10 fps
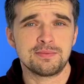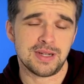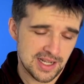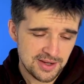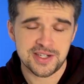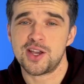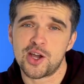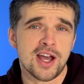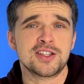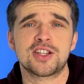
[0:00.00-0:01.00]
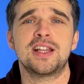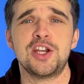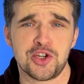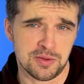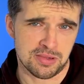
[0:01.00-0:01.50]
but here's your
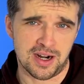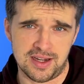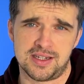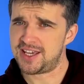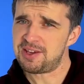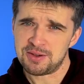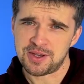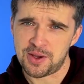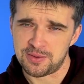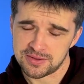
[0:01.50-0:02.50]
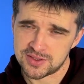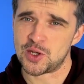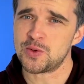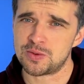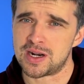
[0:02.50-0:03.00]
consolation prize. Here you go,
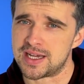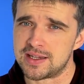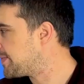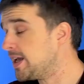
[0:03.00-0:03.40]
don't cry.